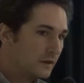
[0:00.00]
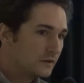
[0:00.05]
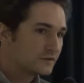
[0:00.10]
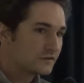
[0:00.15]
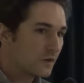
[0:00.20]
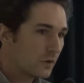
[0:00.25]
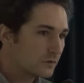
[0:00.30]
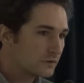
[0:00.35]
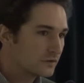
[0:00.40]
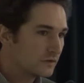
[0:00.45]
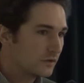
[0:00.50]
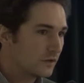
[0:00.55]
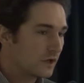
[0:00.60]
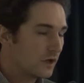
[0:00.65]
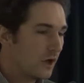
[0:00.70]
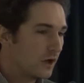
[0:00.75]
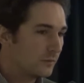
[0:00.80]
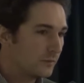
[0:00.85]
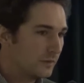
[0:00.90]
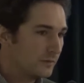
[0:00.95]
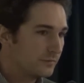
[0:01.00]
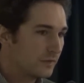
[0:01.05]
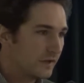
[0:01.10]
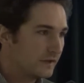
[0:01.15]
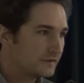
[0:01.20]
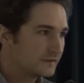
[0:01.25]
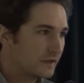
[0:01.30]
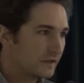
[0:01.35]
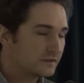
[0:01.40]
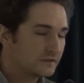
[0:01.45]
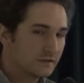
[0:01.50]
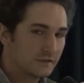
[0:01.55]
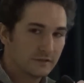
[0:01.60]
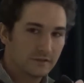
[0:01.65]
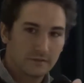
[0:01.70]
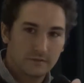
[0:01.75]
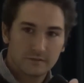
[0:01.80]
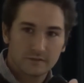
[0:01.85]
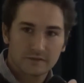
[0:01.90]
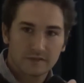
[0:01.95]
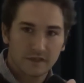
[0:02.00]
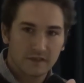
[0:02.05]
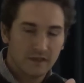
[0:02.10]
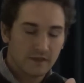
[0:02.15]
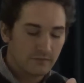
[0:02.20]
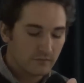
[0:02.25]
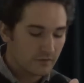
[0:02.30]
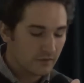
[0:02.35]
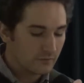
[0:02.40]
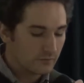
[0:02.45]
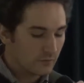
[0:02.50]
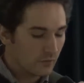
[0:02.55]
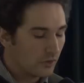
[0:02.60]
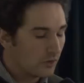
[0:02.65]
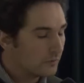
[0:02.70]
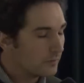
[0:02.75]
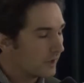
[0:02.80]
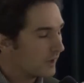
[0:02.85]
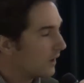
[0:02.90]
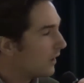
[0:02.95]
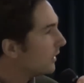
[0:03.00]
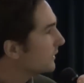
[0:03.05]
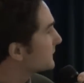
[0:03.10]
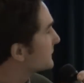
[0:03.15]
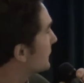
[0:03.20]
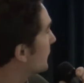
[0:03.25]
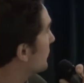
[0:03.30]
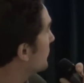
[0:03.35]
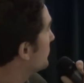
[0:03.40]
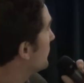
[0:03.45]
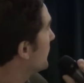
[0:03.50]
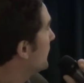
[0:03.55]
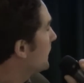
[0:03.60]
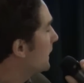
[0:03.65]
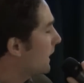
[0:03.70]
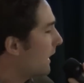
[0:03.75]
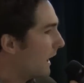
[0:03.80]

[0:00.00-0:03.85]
social economy plays such a significant role, but also